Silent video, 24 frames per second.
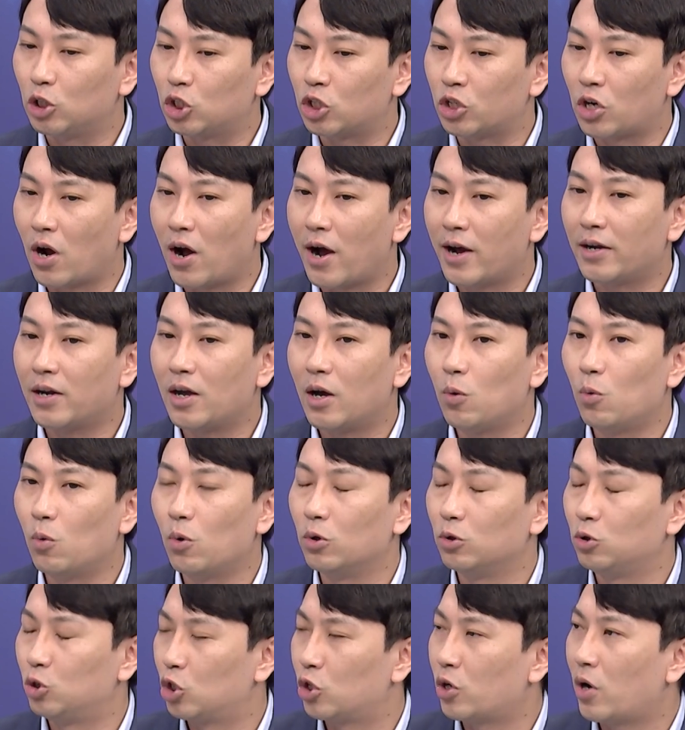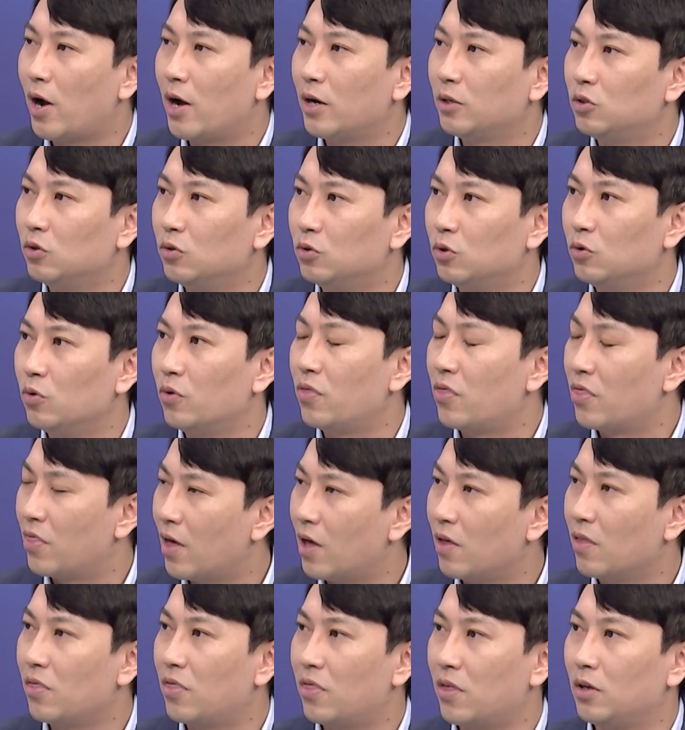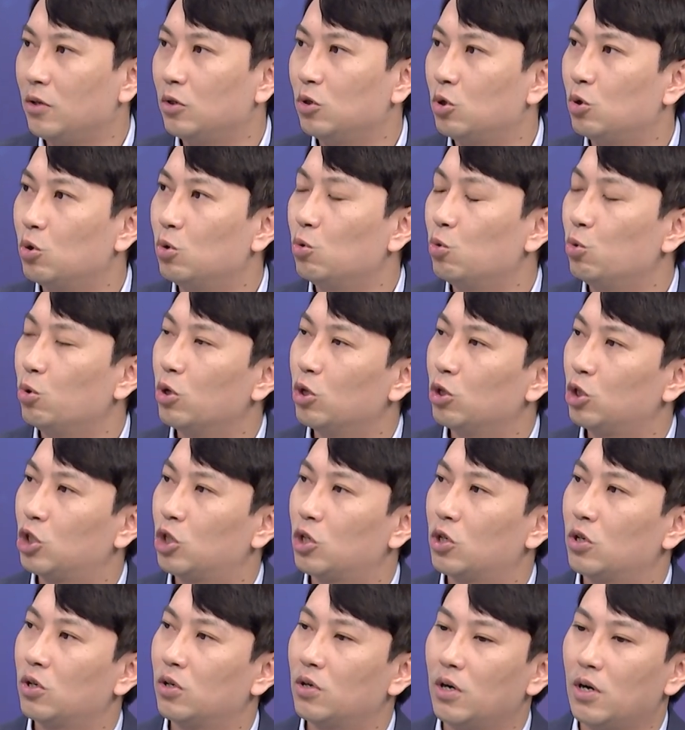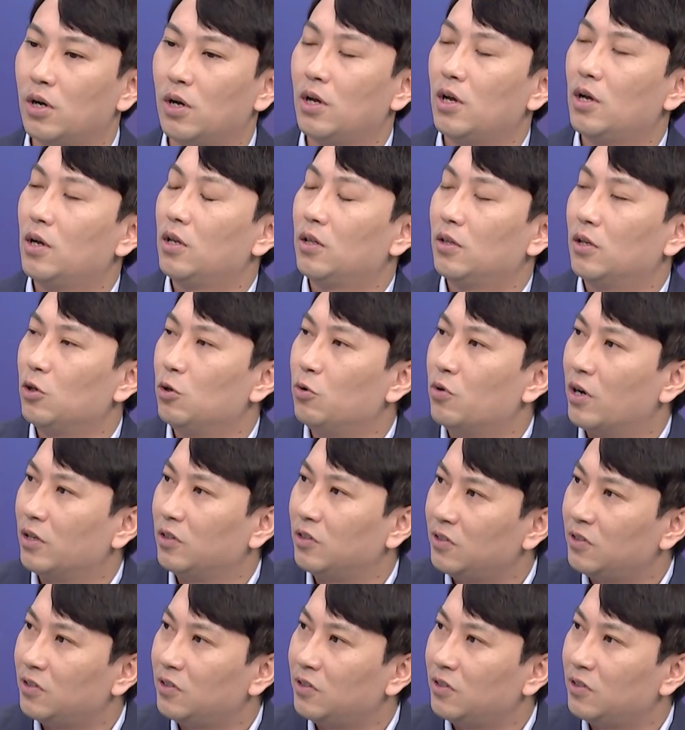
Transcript: China will try to do something to reassure the United